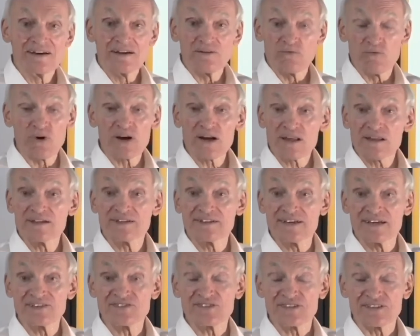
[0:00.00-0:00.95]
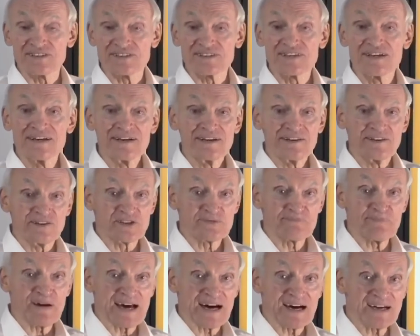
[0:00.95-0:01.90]
What are the tenses? There's
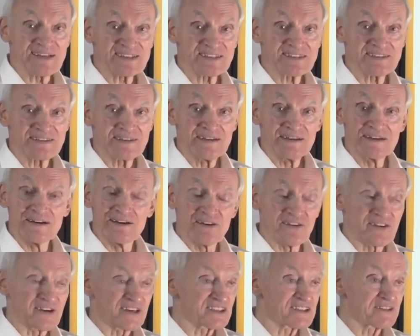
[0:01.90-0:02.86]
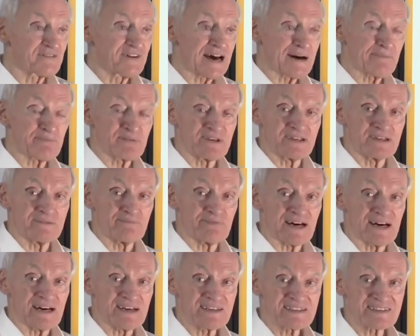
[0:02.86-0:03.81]
past, things have happened in the
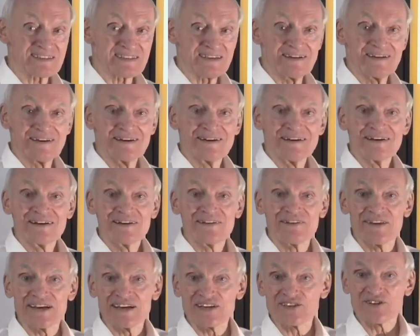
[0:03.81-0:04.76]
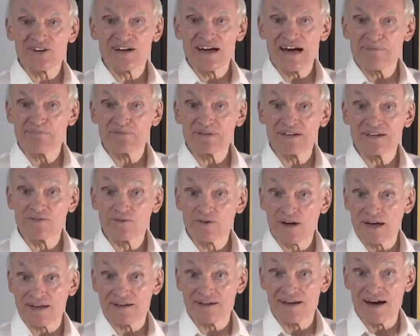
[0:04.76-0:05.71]
past, things are happening
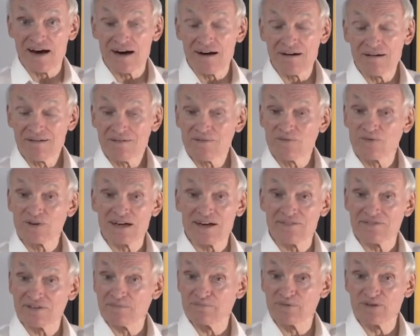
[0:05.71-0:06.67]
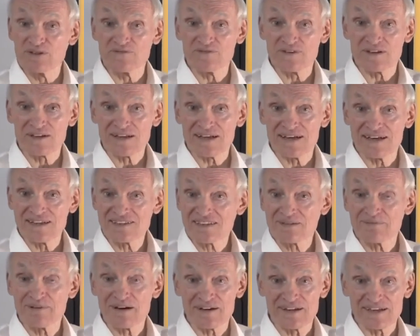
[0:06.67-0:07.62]
right now. We're having a beautiful class
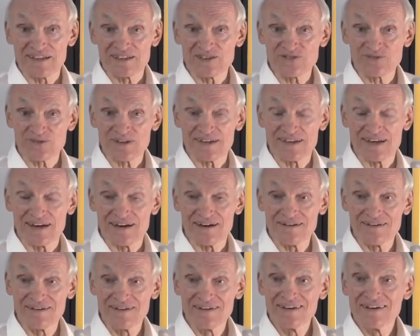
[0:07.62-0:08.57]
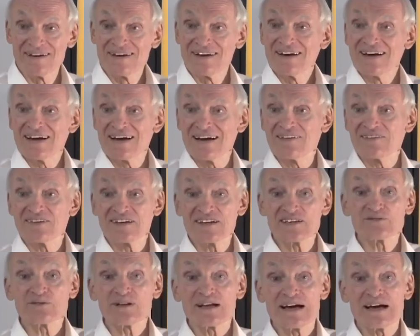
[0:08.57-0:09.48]
about English right now, and things will